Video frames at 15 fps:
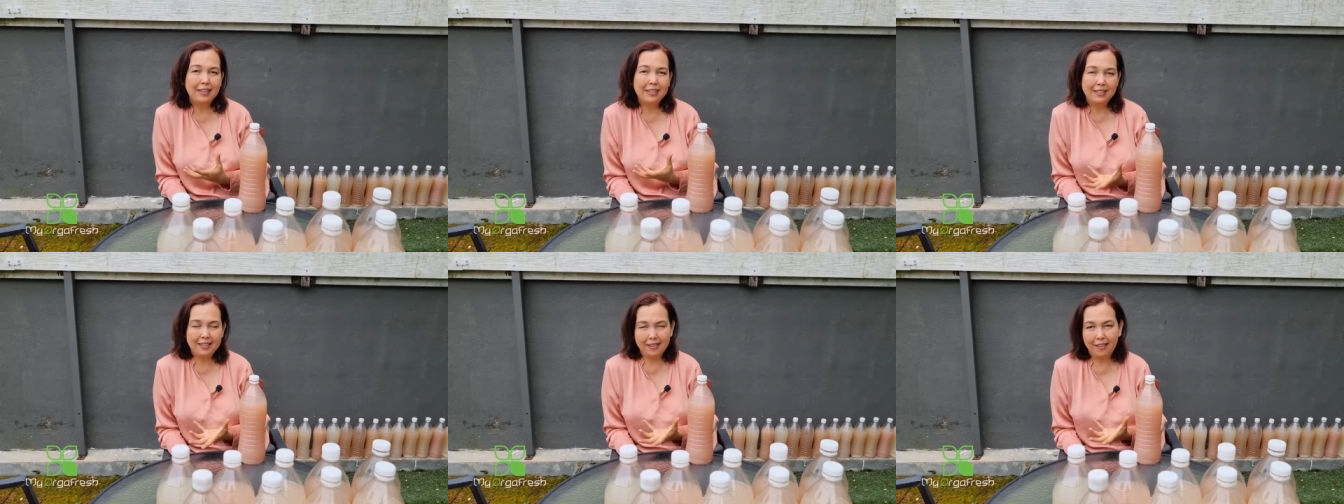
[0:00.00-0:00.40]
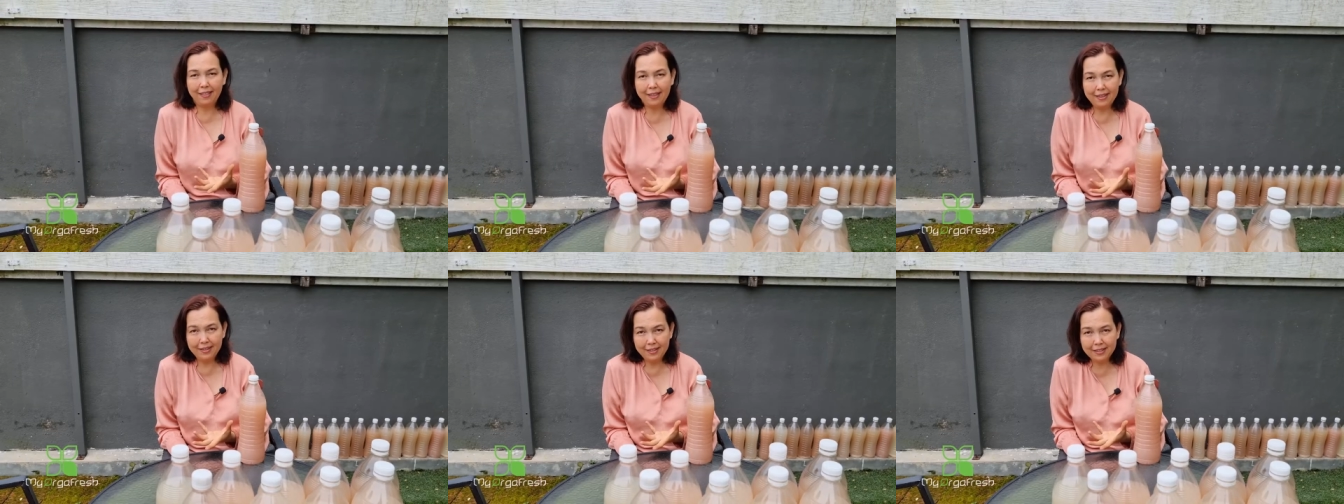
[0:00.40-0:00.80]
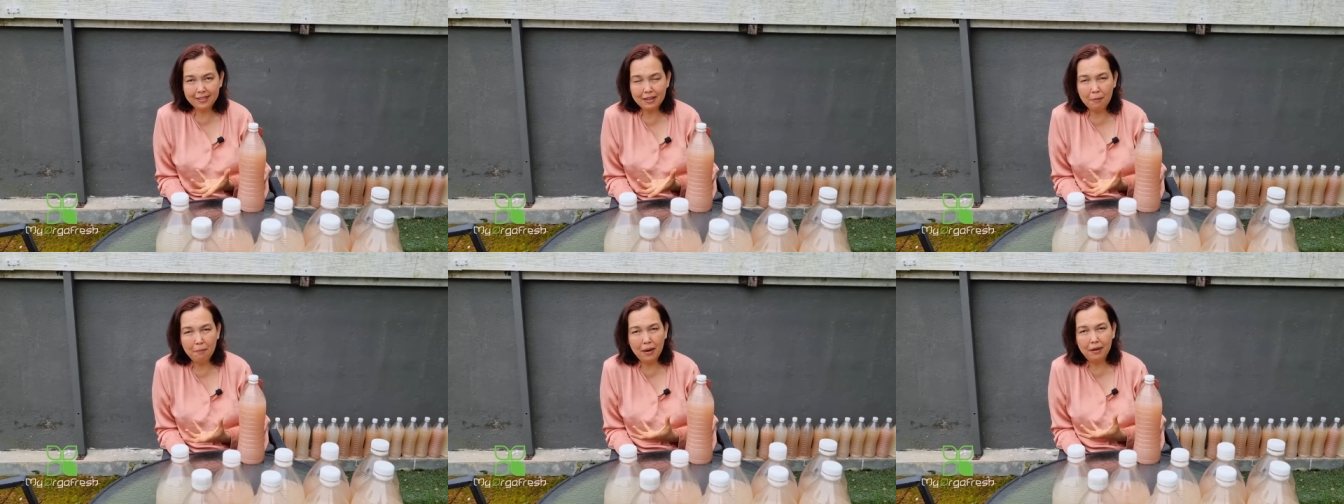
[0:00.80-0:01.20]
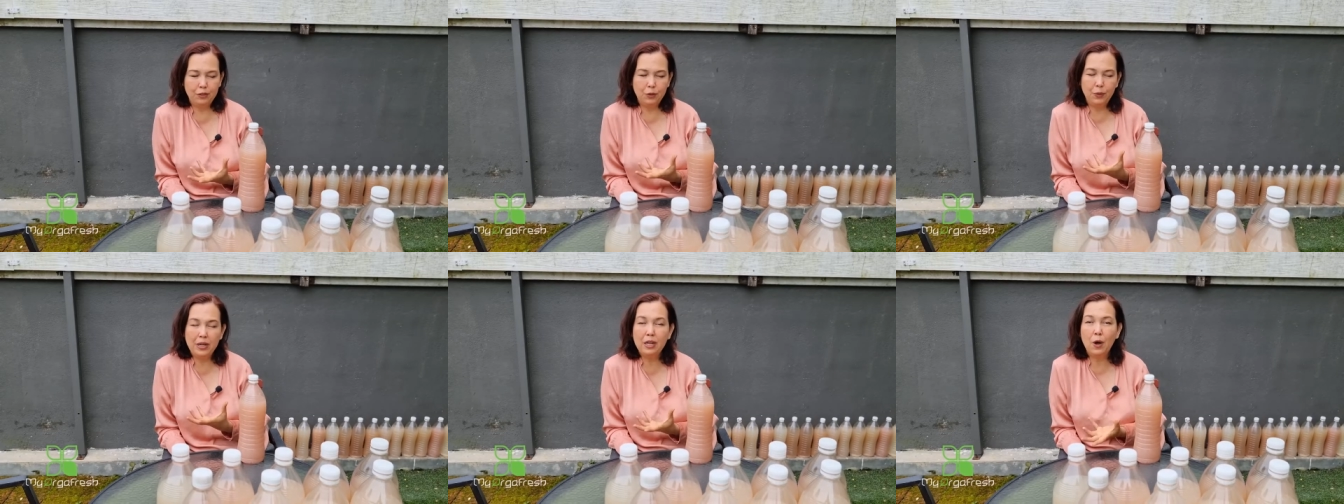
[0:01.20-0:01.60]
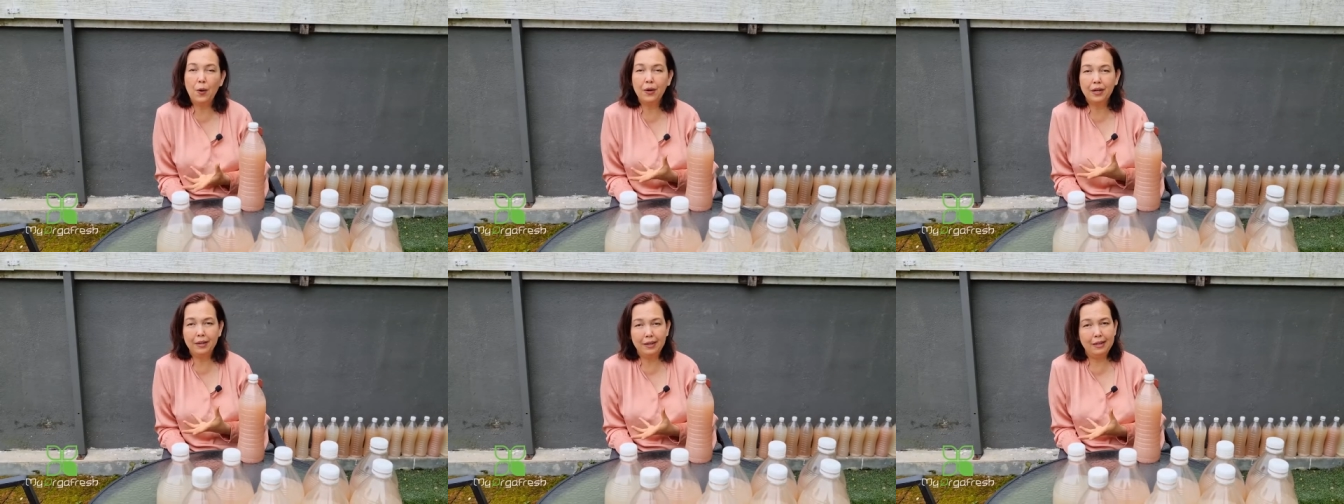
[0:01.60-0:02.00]
is the things about doing
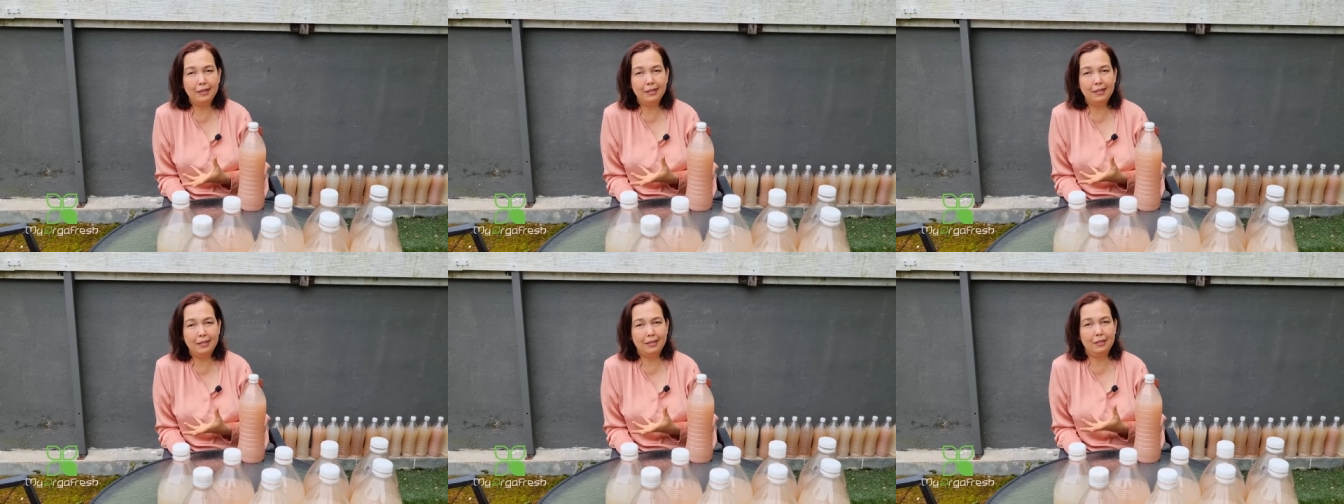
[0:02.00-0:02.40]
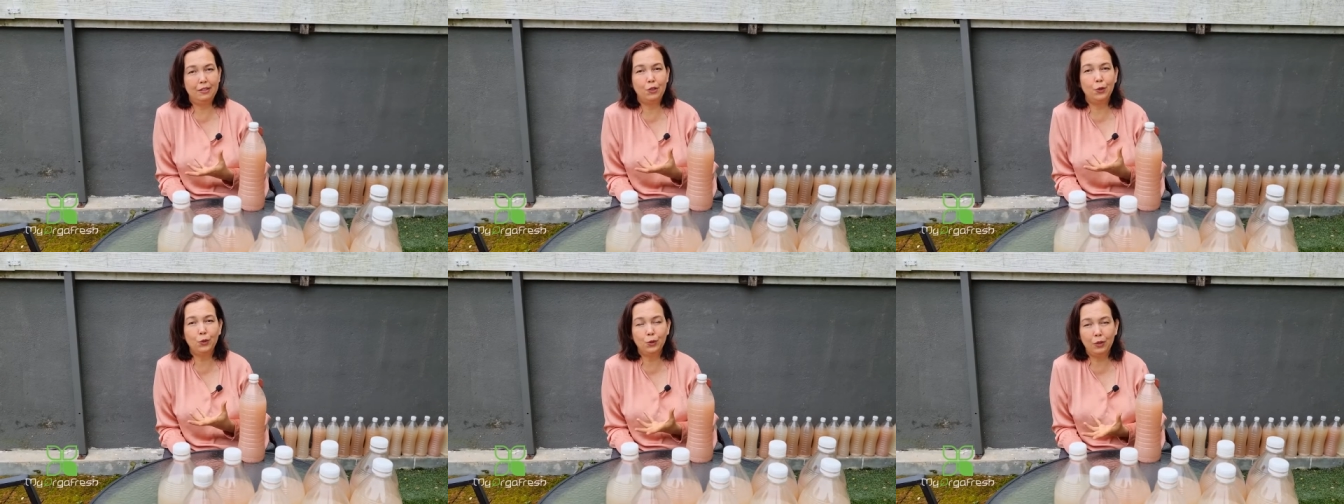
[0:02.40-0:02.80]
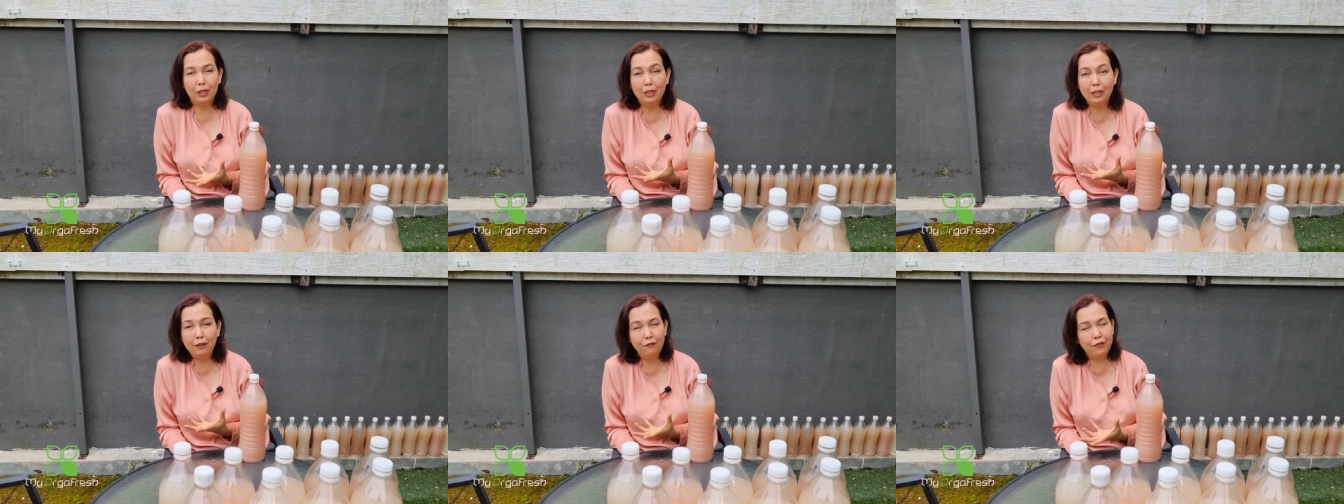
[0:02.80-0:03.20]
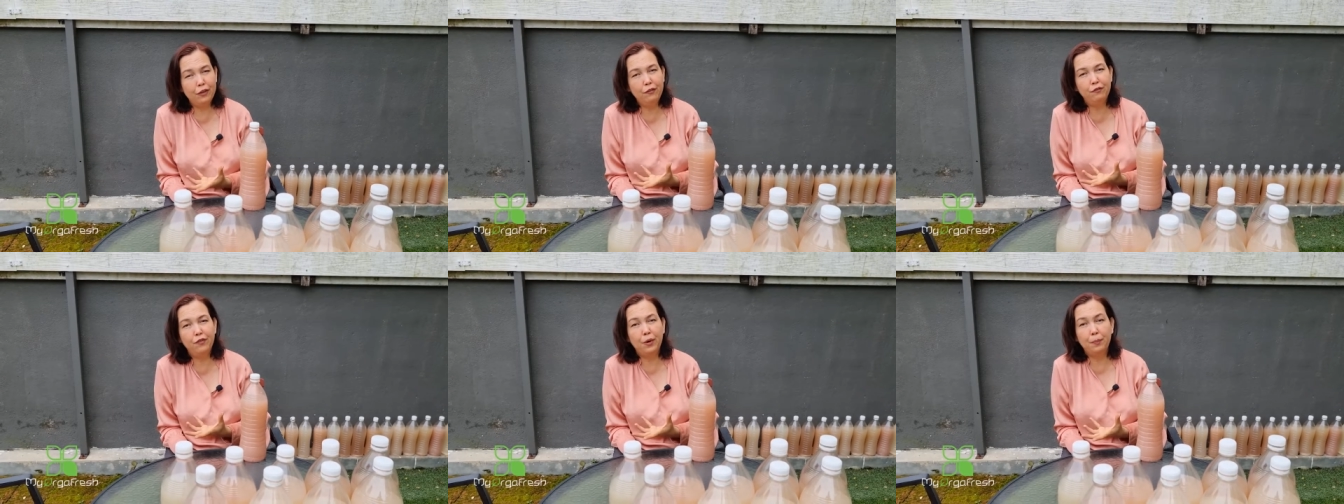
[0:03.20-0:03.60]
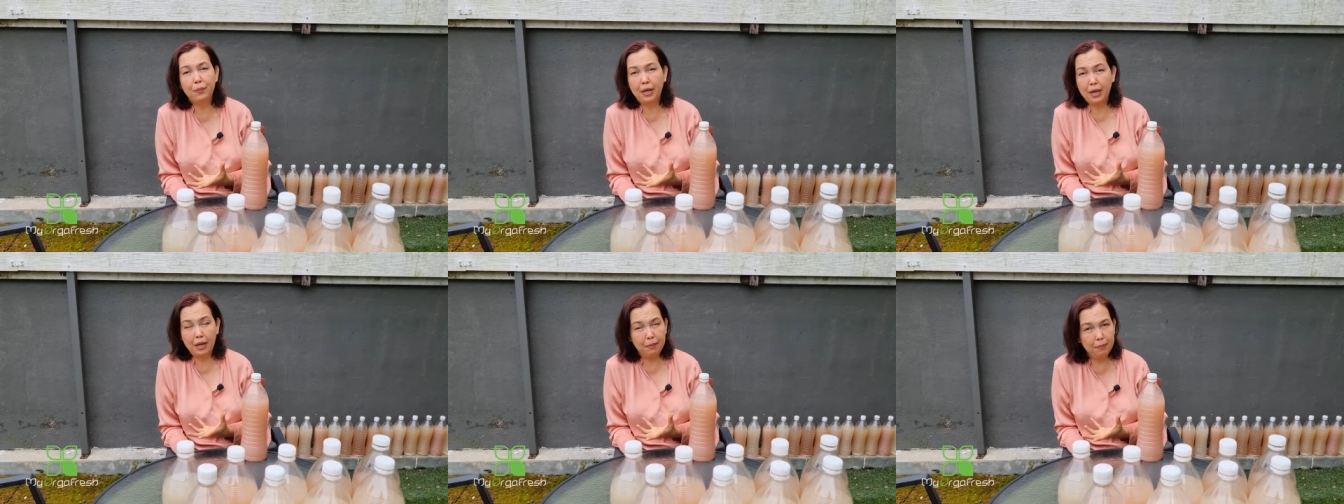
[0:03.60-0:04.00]
organic is totally different from
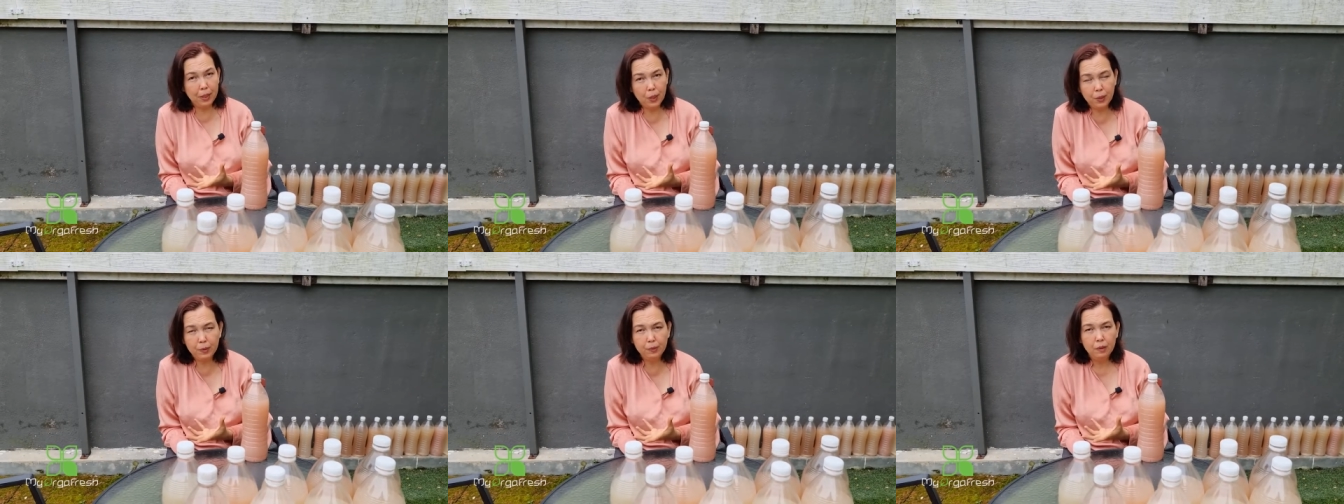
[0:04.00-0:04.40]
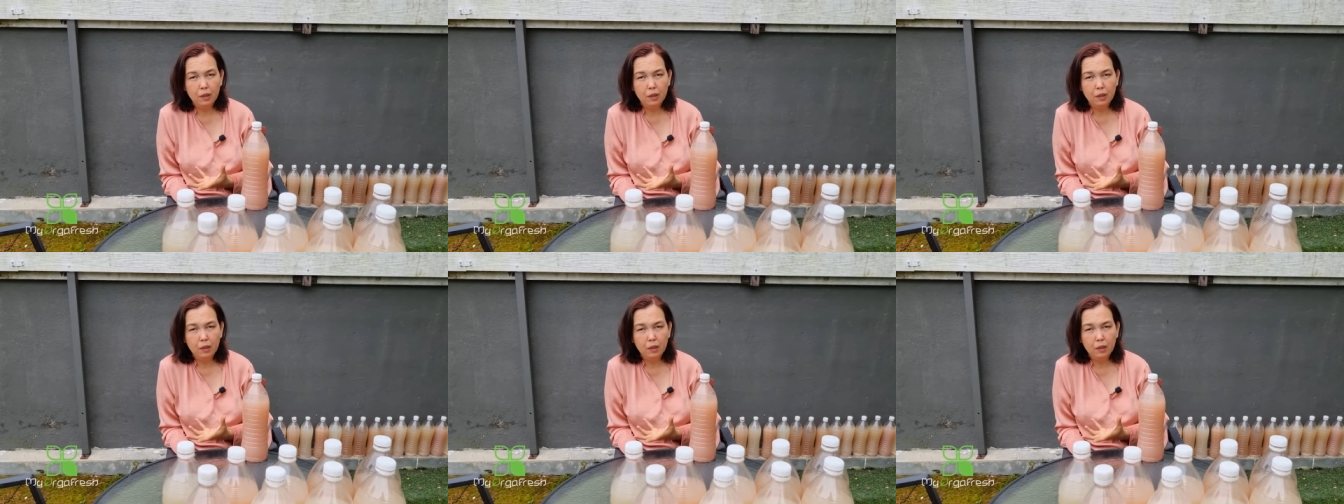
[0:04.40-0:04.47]
chemical.